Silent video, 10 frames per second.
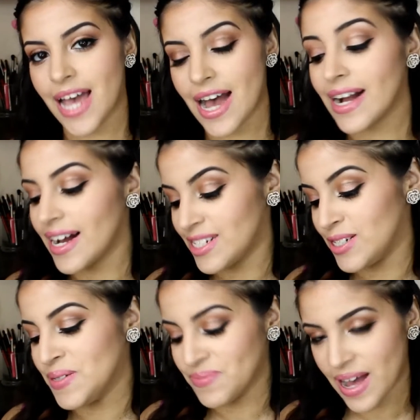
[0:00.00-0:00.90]
I
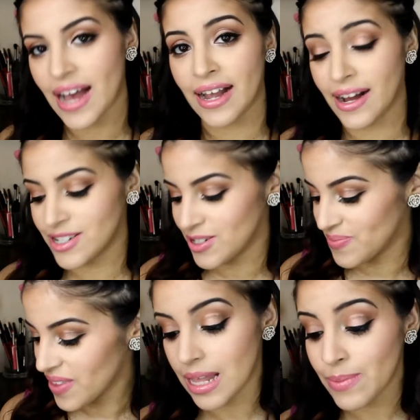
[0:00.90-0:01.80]
got you. I got you.
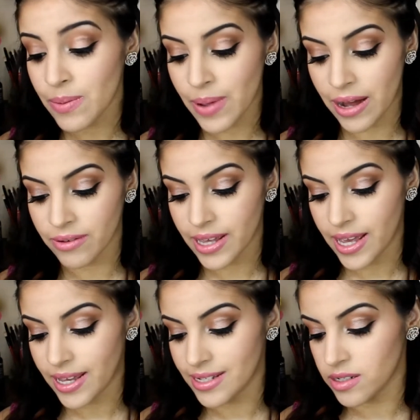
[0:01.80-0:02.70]
Lemon pound
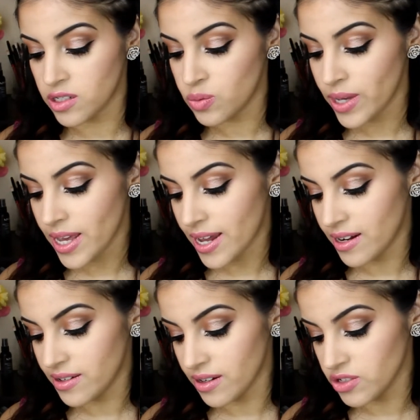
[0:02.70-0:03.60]
cake is a sweet and
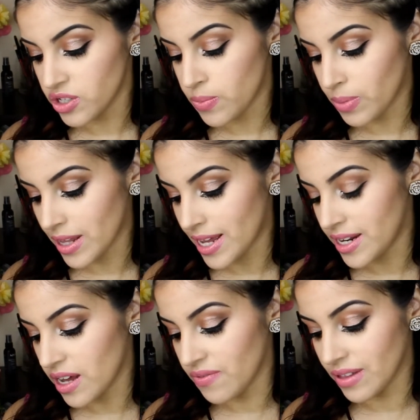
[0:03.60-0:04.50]
indulgent
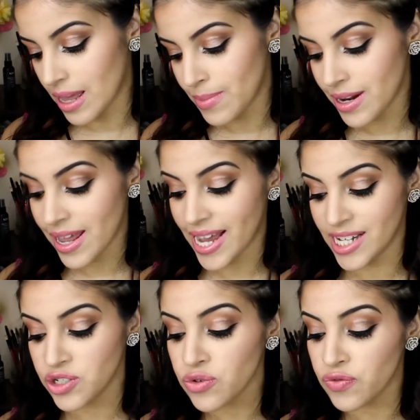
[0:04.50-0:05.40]
blend of lemon,
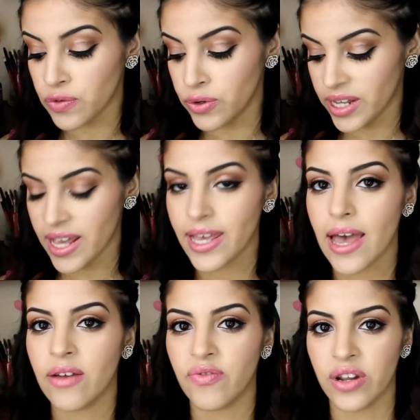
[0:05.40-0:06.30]
angel food cake,
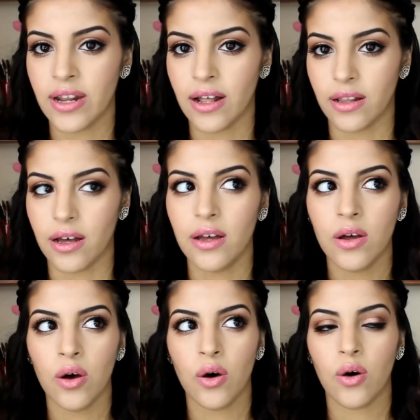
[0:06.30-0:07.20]
and vanilla.
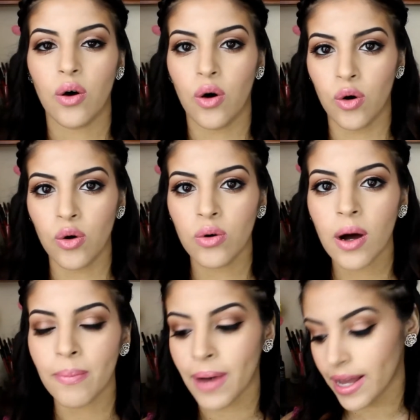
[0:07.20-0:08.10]

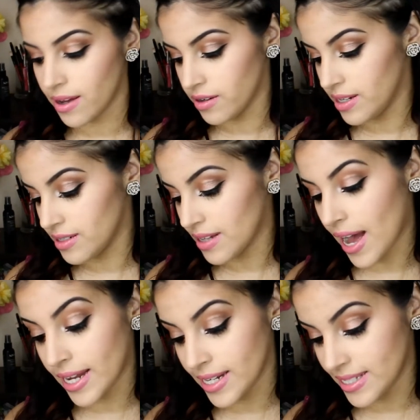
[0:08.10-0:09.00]
Oh my goodness,
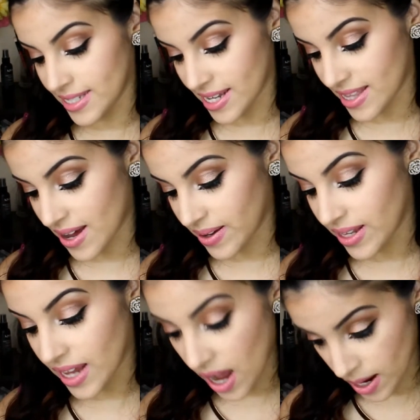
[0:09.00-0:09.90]
I need to get that
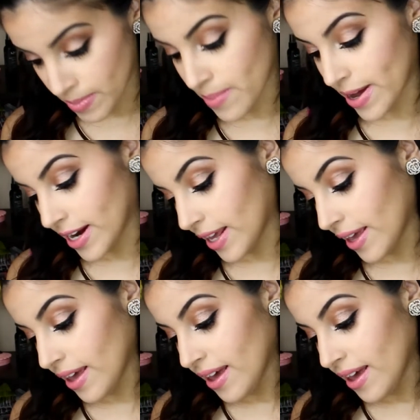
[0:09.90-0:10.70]
on my body.